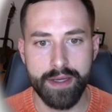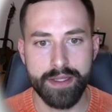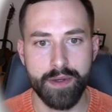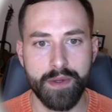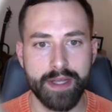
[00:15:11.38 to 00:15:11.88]

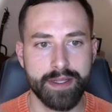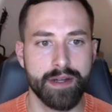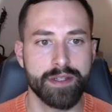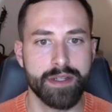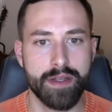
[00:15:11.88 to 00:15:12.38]
So click
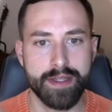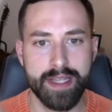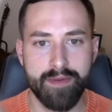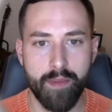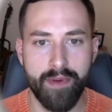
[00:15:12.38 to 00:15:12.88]
search. Let's see
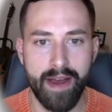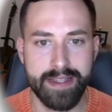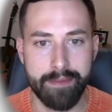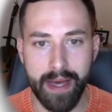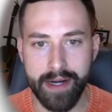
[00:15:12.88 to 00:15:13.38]
if it provides
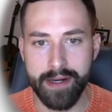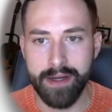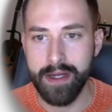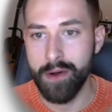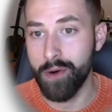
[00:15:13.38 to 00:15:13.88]
a better
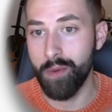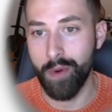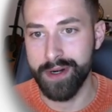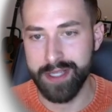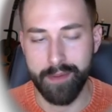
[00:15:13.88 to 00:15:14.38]
or
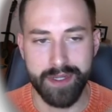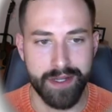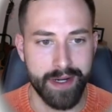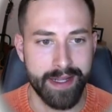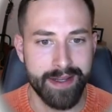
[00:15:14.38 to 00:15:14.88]
worse
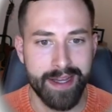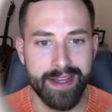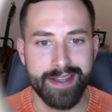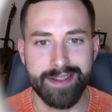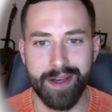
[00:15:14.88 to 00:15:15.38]
opportunity.
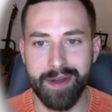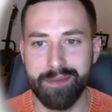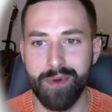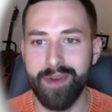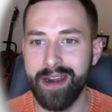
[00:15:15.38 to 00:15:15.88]
So it
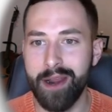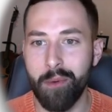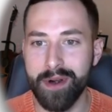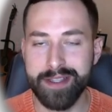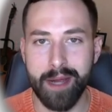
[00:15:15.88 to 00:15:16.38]
provided a
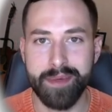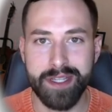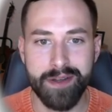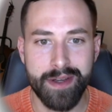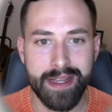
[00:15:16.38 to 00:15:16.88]
worse
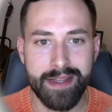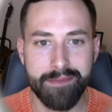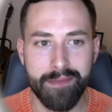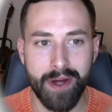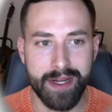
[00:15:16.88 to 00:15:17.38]
opportunity.
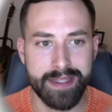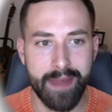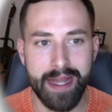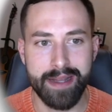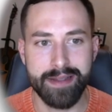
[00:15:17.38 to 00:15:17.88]
Market
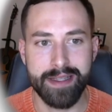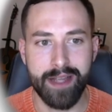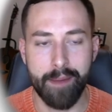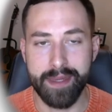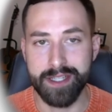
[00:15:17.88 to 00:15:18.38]
demand and
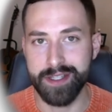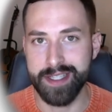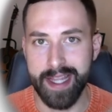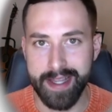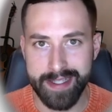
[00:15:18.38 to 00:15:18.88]
competition
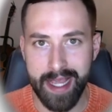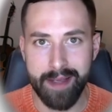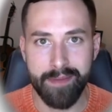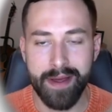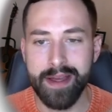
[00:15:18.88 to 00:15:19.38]
stayed the
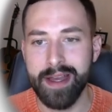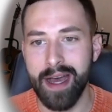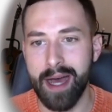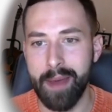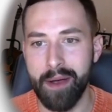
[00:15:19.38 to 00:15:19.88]
same.
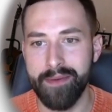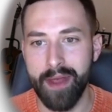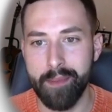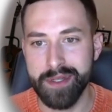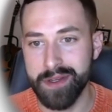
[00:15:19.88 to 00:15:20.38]
Um, however, the
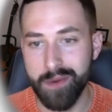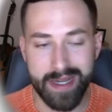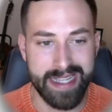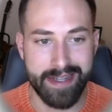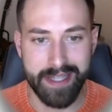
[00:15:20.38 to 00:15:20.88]
opportunity went
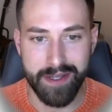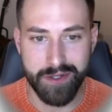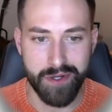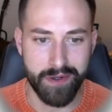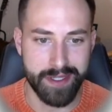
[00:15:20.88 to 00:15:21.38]
down to
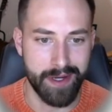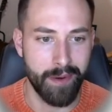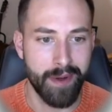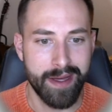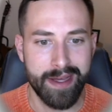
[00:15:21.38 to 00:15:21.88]
neutral, so
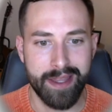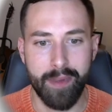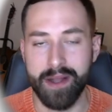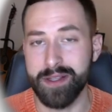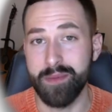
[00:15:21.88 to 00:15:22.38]
the
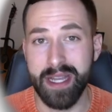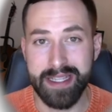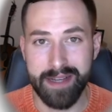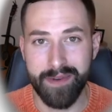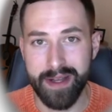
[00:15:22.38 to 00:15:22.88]
model's a little bit
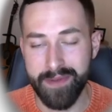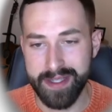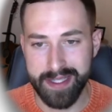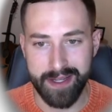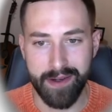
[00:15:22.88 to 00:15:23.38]
indifferent if this
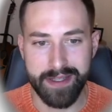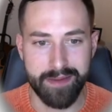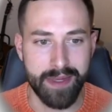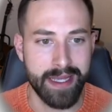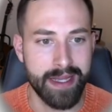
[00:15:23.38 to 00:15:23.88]
is going to
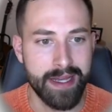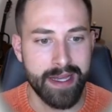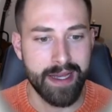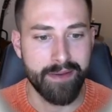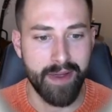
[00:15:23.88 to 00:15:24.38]
be
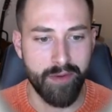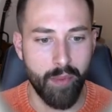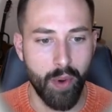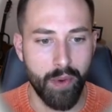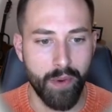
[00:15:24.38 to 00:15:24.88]

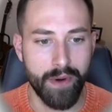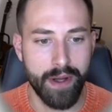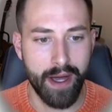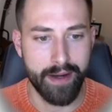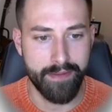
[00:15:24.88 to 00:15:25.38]
favorable or
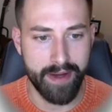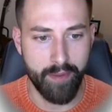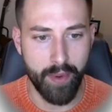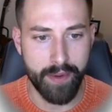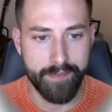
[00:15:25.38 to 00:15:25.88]

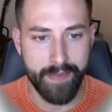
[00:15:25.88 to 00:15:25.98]
unfavorable.